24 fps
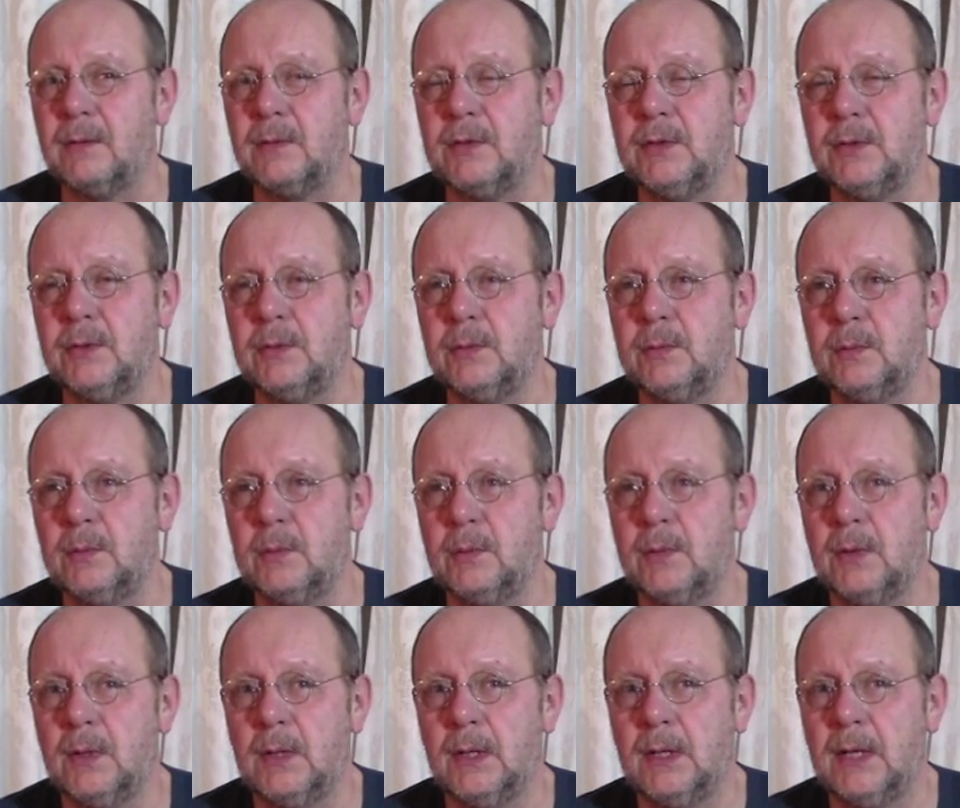
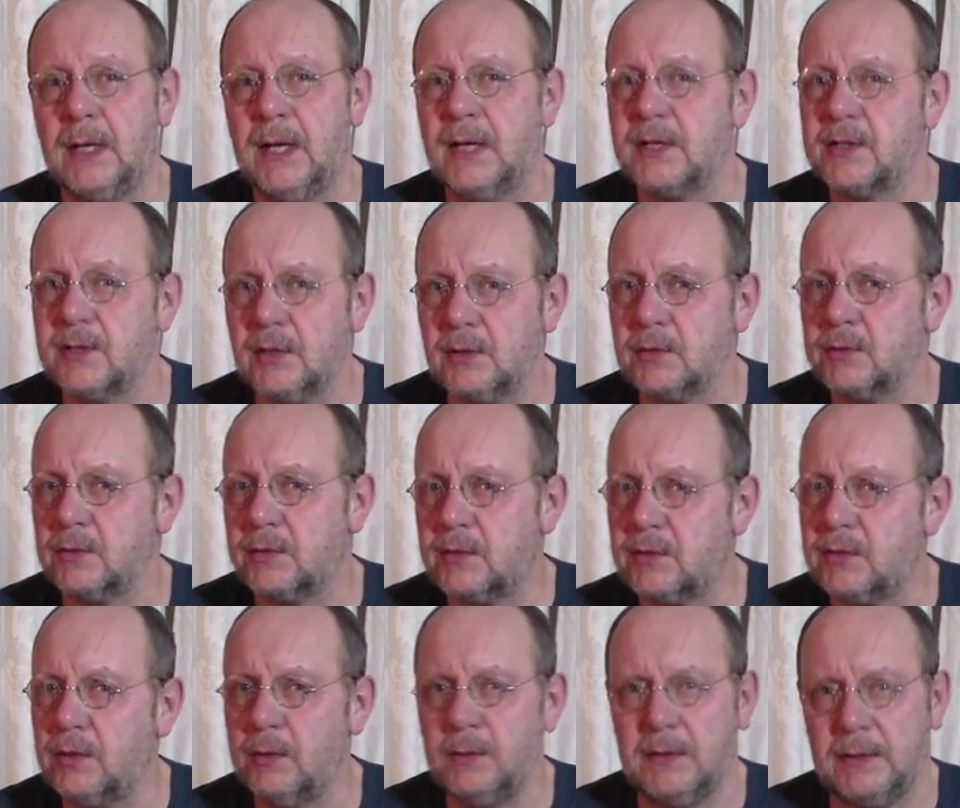it's not
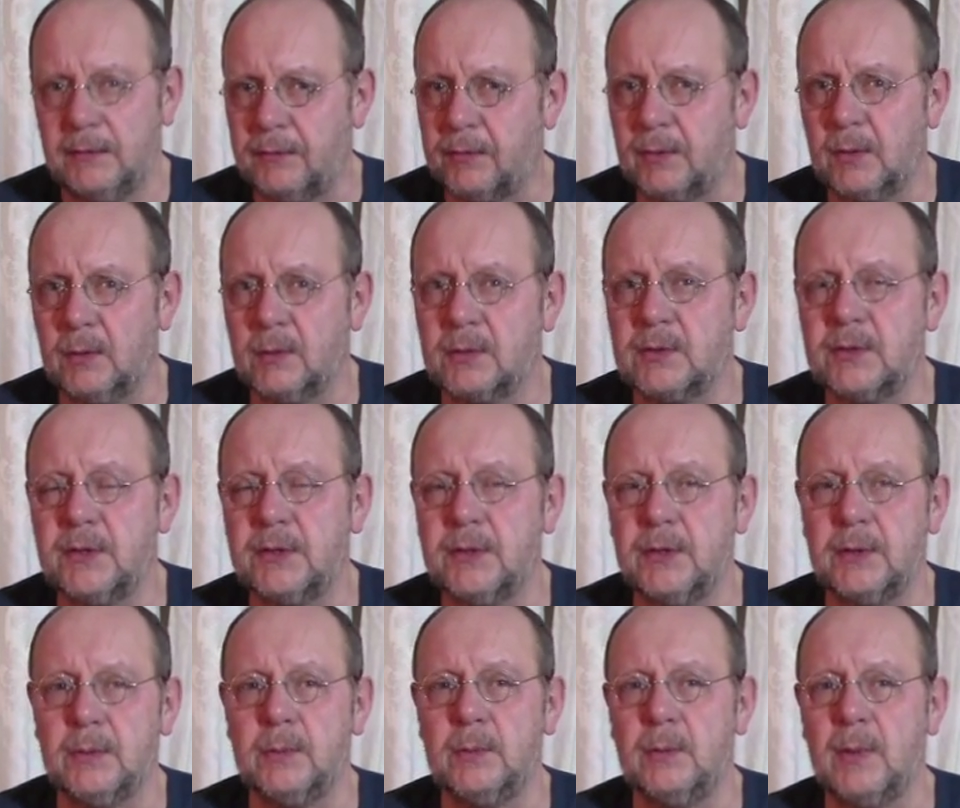too difficult to
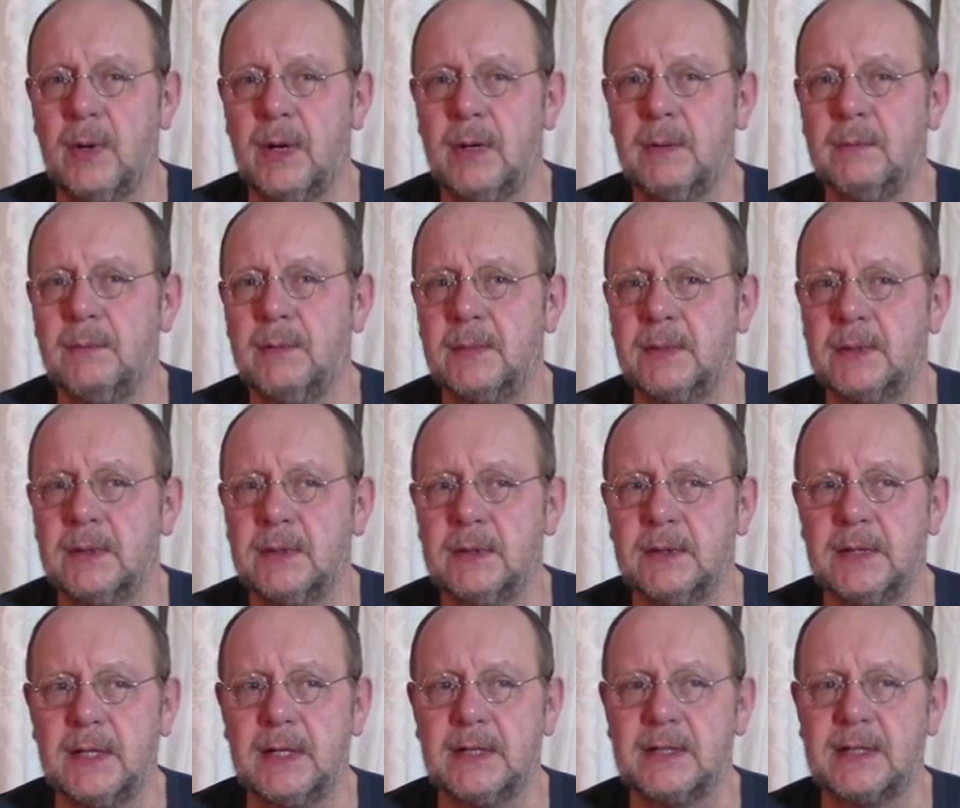do
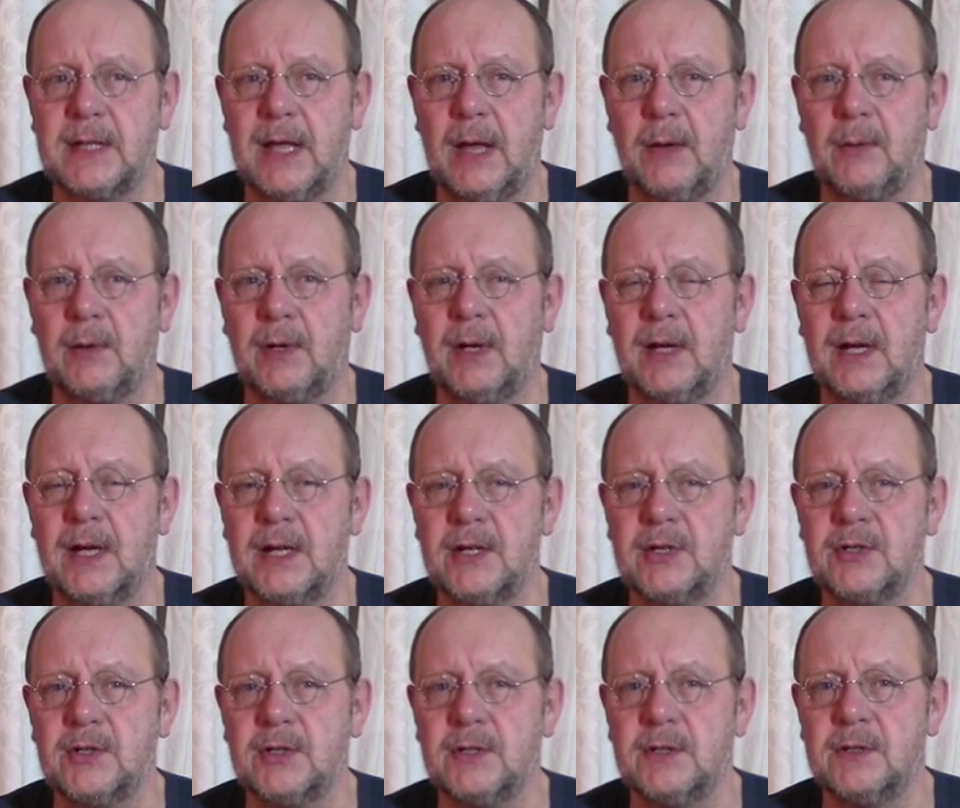these
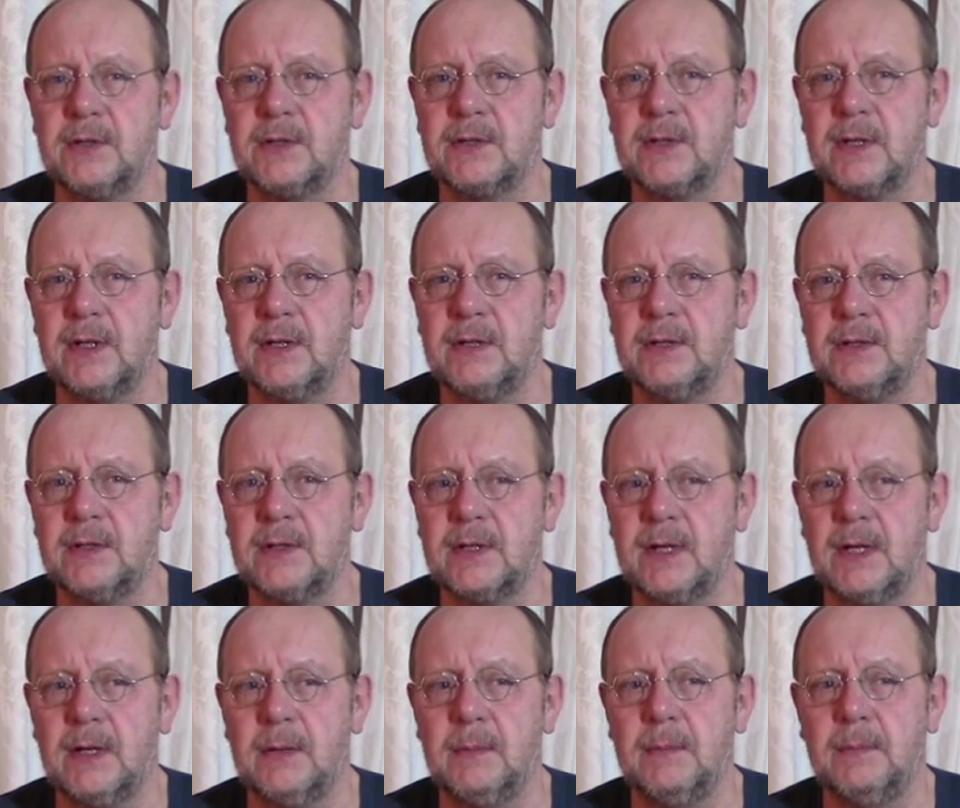calculations, and
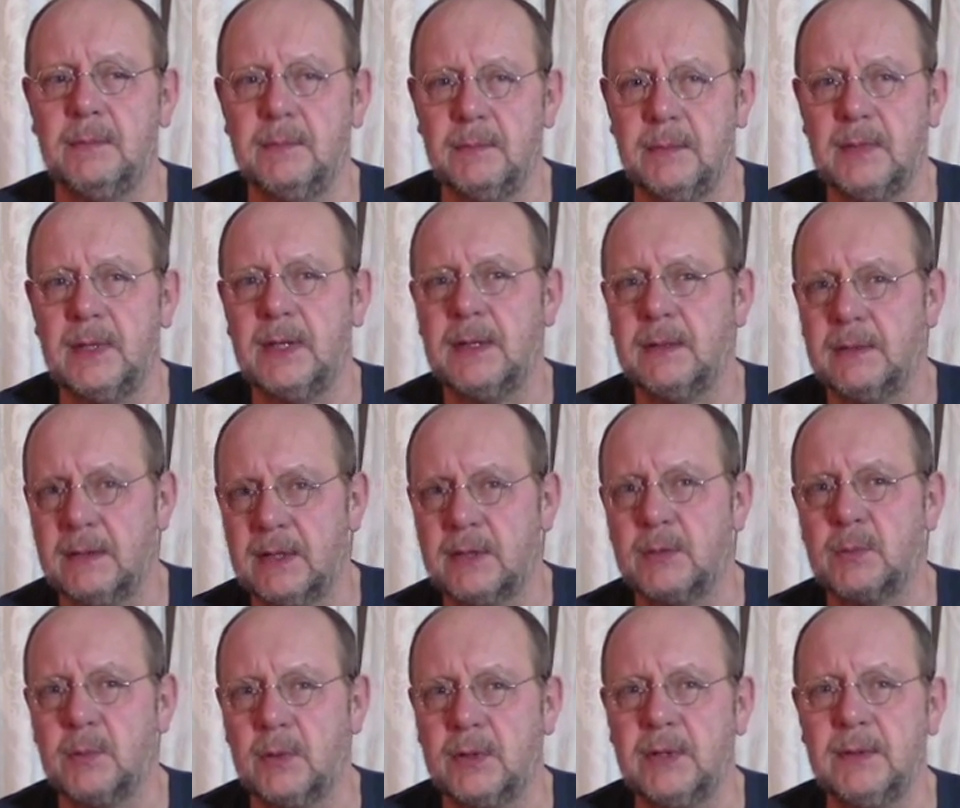
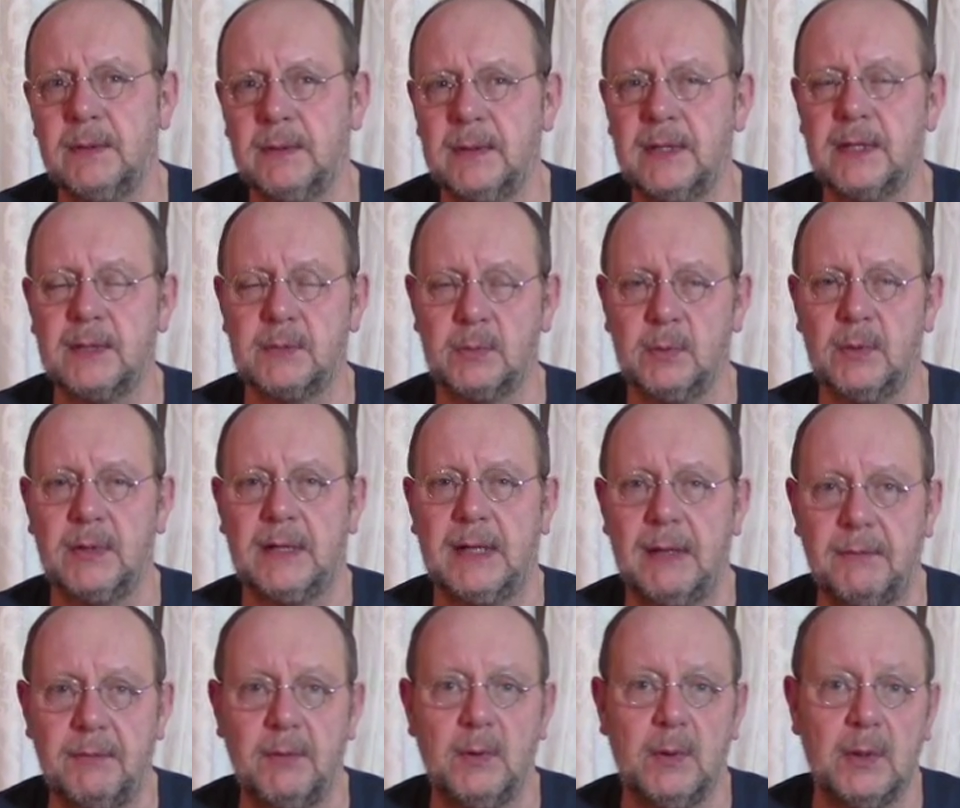this would
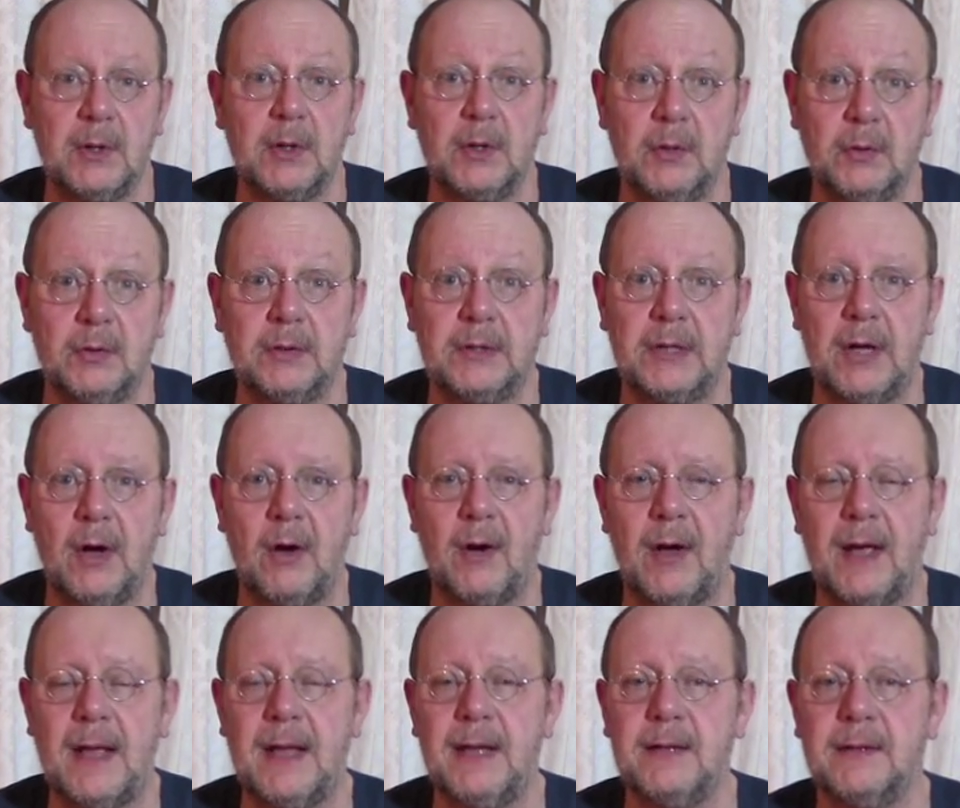give you a good
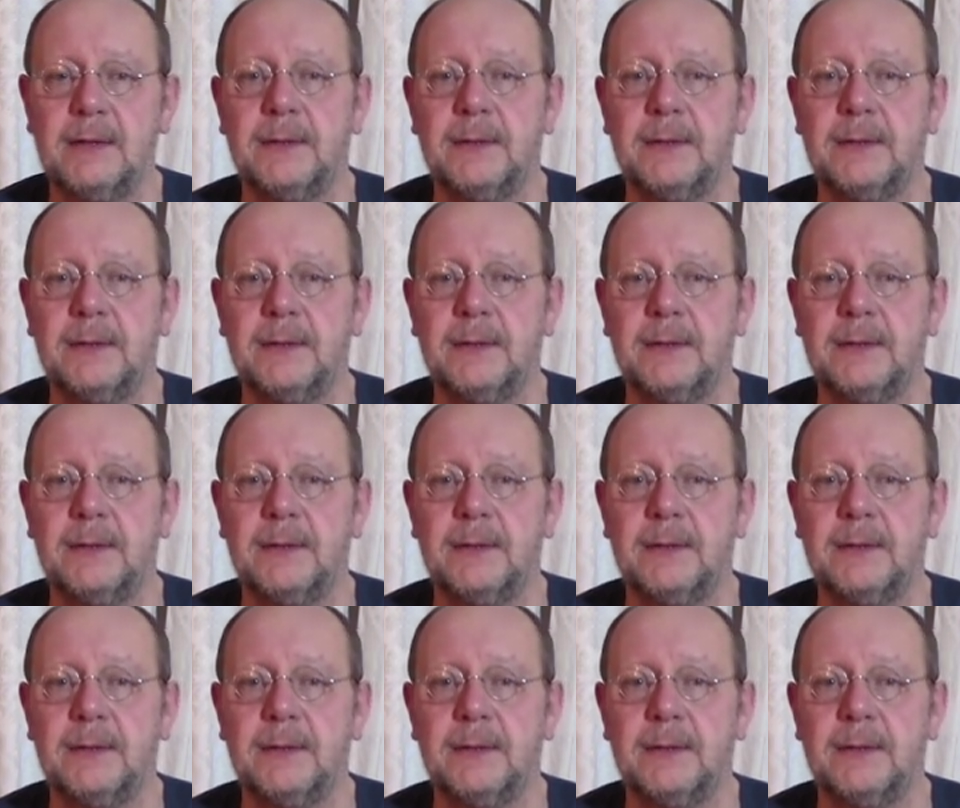guide.